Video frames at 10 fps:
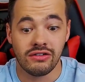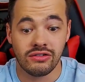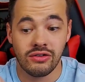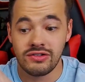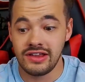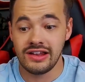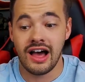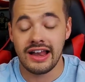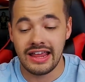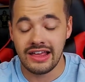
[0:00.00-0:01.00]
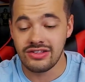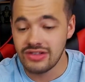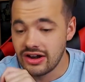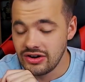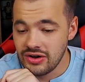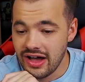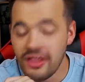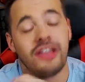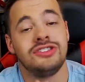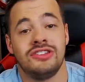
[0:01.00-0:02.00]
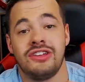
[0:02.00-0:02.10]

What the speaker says: go see Nani, so I don't know how she's